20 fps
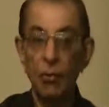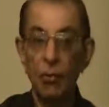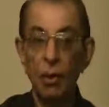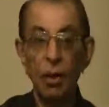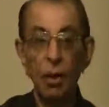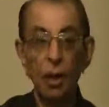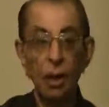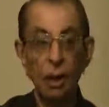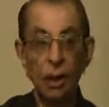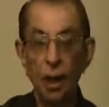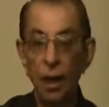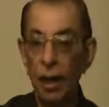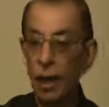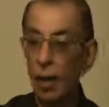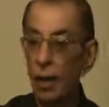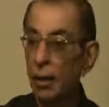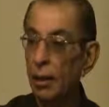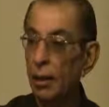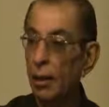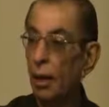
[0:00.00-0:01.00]
What are
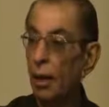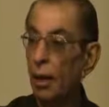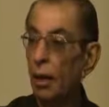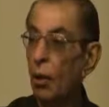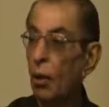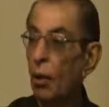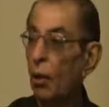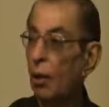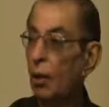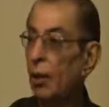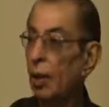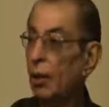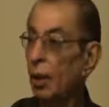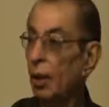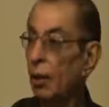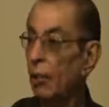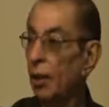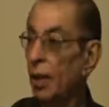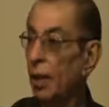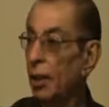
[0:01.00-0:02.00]
they? They are all
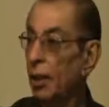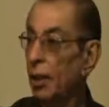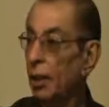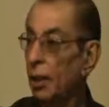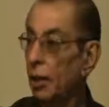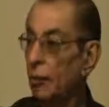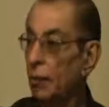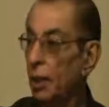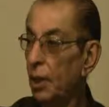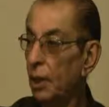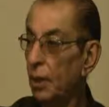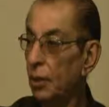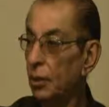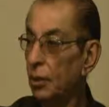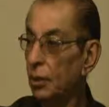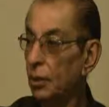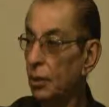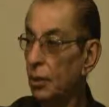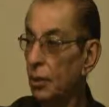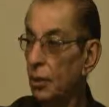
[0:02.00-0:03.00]
nothing but
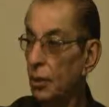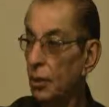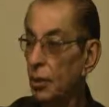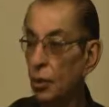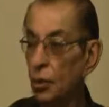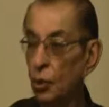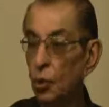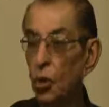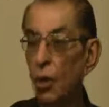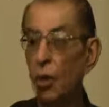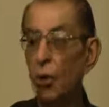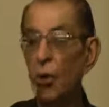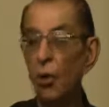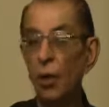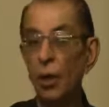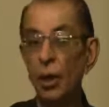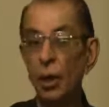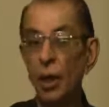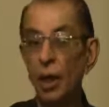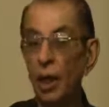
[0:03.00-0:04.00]
chemicals.
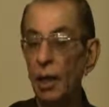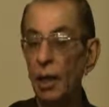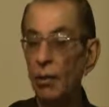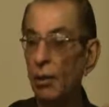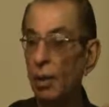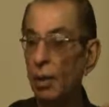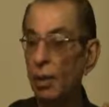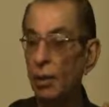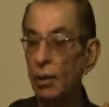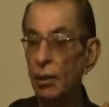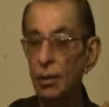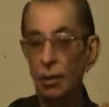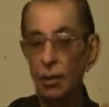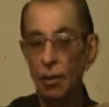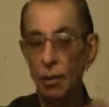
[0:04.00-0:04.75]
So even